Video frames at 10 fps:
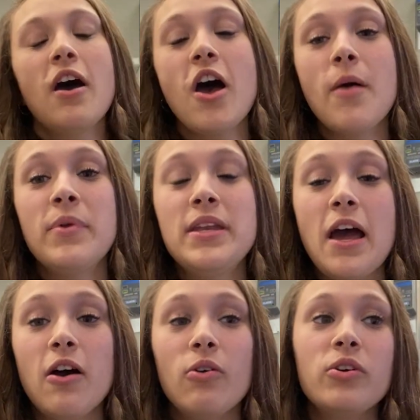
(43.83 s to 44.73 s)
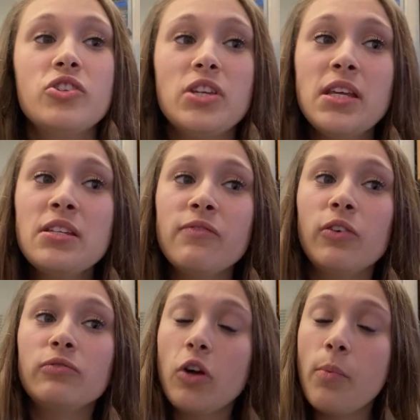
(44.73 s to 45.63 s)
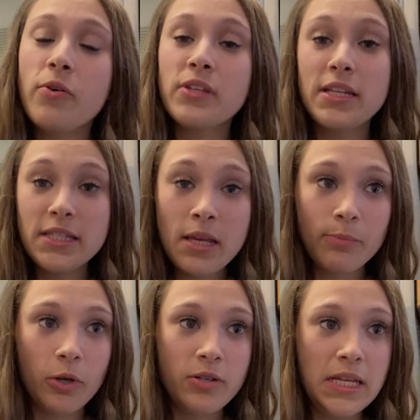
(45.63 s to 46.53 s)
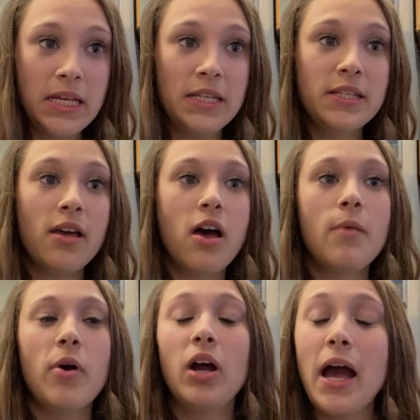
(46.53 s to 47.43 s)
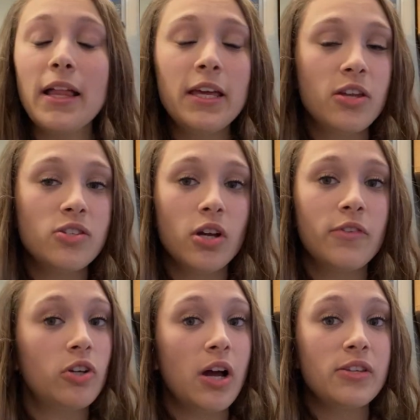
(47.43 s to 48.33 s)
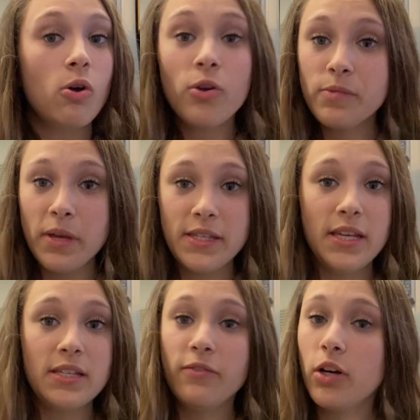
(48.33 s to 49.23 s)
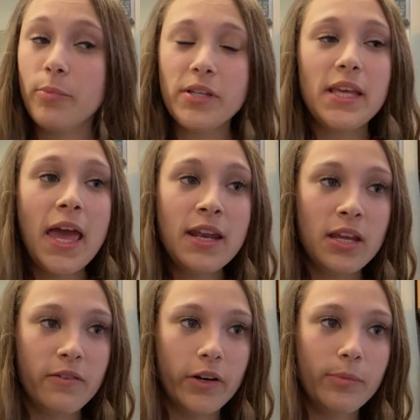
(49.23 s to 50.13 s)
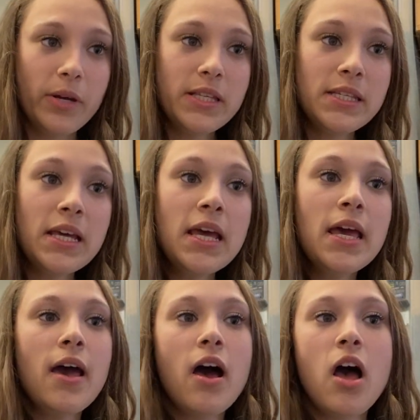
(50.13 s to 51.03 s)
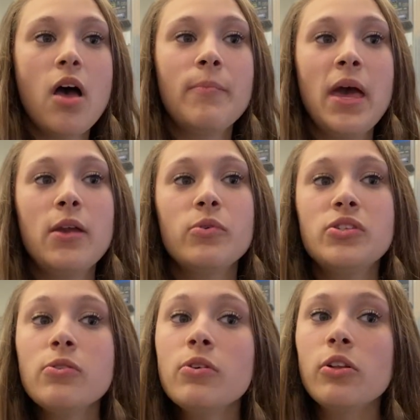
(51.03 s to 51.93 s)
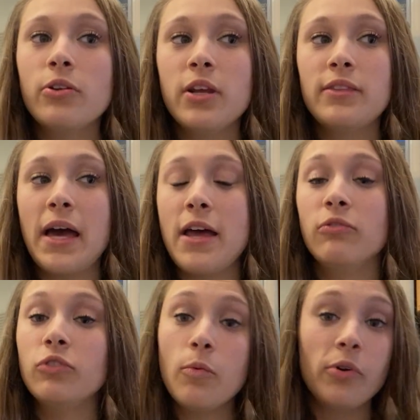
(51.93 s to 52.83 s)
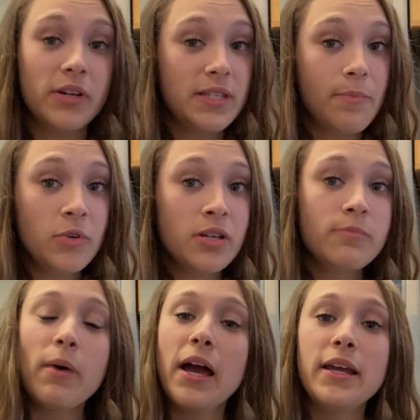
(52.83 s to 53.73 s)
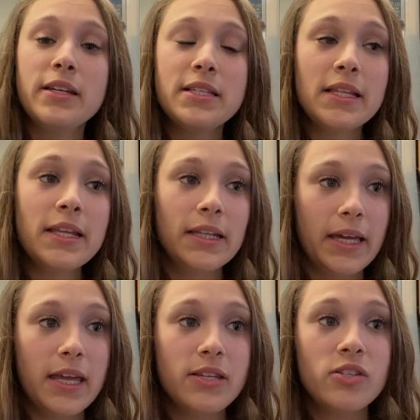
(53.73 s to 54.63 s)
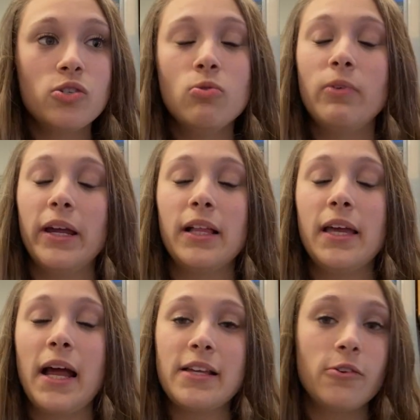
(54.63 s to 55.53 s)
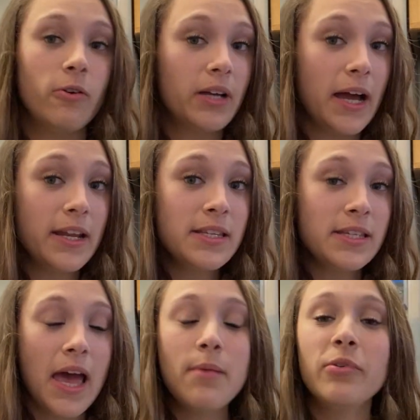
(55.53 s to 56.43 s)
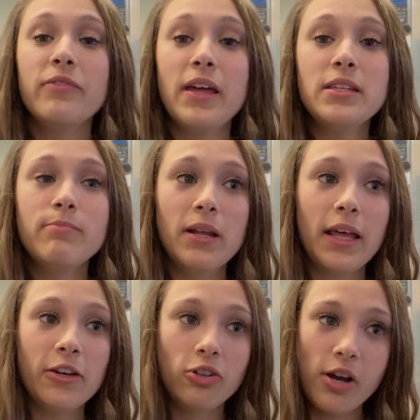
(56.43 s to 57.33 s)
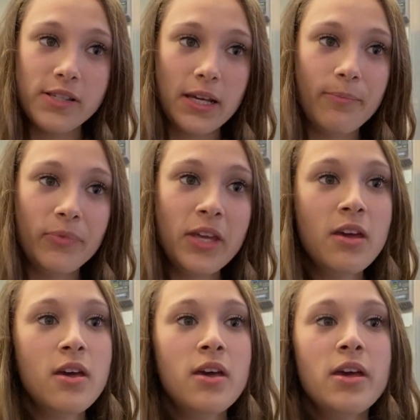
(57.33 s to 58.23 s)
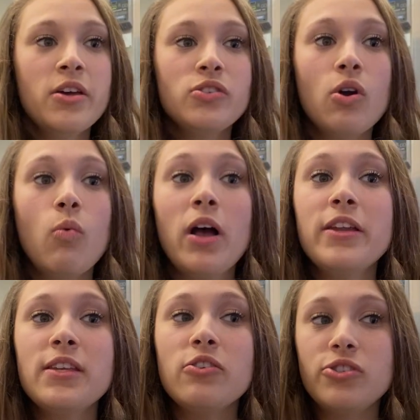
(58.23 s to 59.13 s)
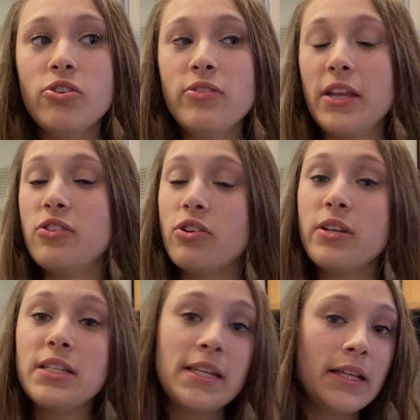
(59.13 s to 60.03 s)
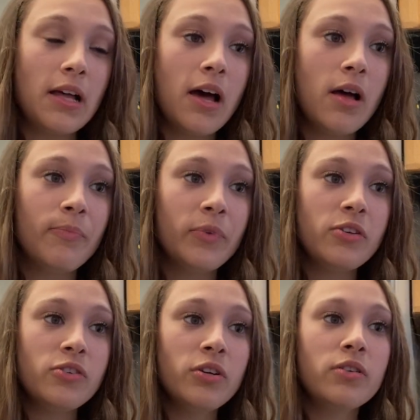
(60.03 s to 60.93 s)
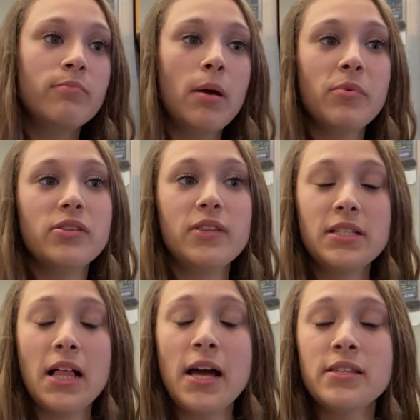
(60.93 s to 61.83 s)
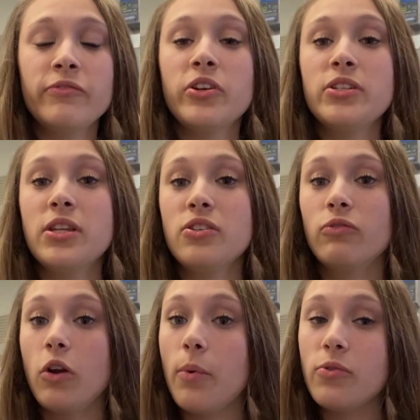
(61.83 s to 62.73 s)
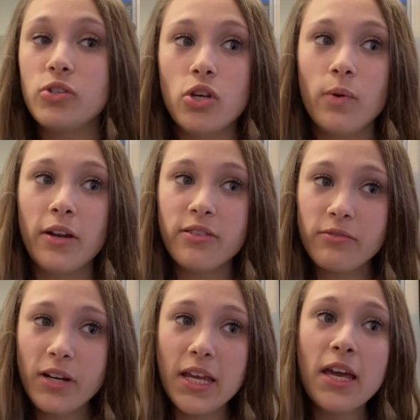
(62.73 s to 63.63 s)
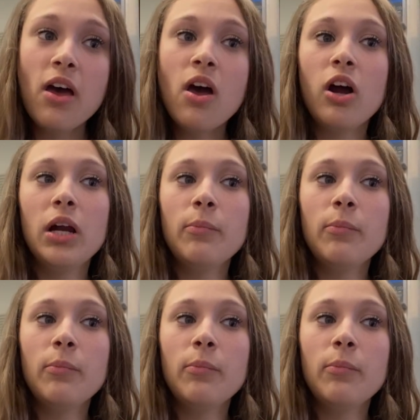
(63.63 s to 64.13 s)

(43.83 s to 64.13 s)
Now, genes for Robos and Slit proteins are highly conserved across all species, vertebrates and invertebrates. And it was soon concluded that roboreceptors bind slit ligands to regulate axonal guidance and prevent midline crossing. So while it is understood that certain members of this class, for instance, Robos 2 and 3, are